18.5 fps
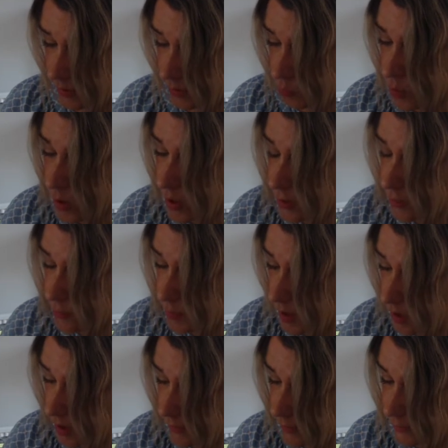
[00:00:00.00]
Word
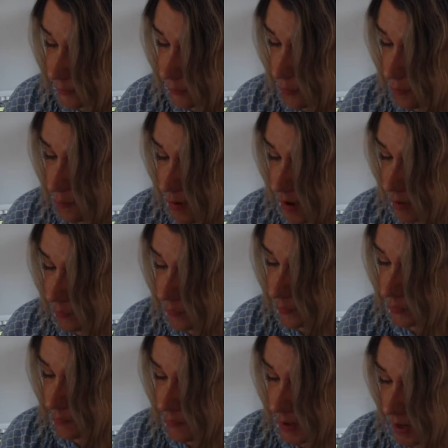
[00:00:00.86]
passed from
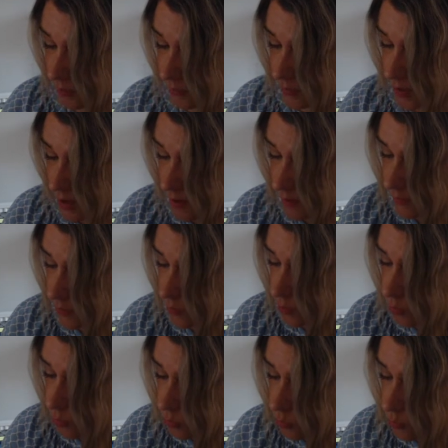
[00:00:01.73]
mouth to mouth that
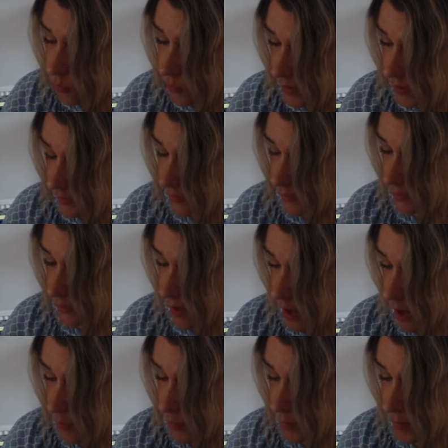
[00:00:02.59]
all this had
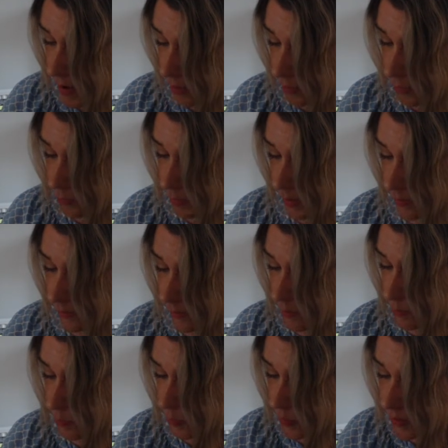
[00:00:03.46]
come about because
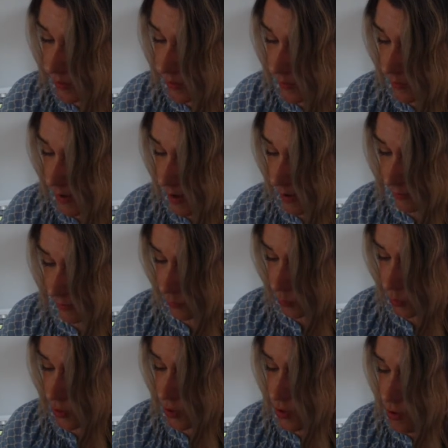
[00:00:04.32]
the princess
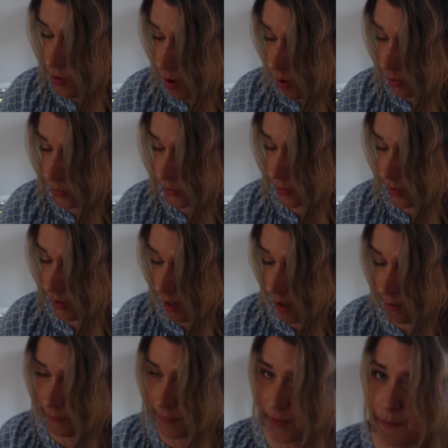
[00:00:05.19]
would not
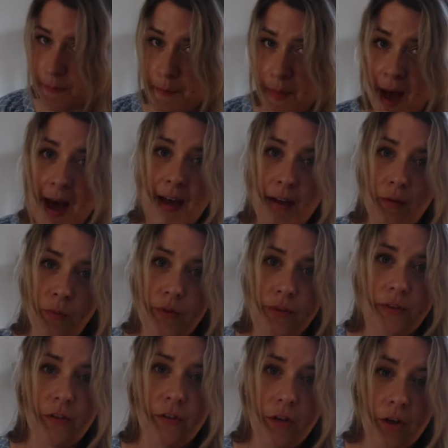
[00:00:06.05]
love the man with
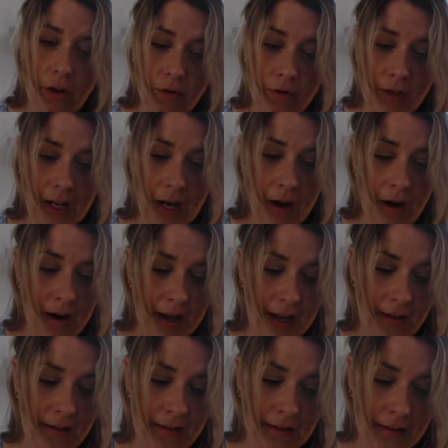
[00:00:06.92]
stony
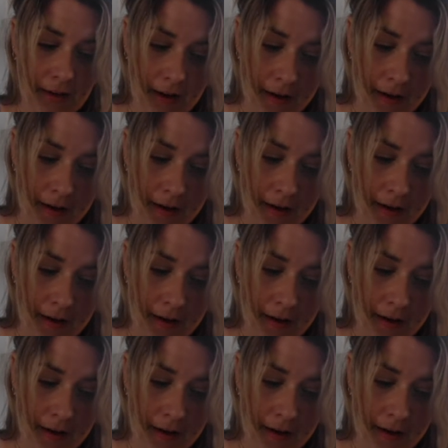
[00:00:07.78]
eyes.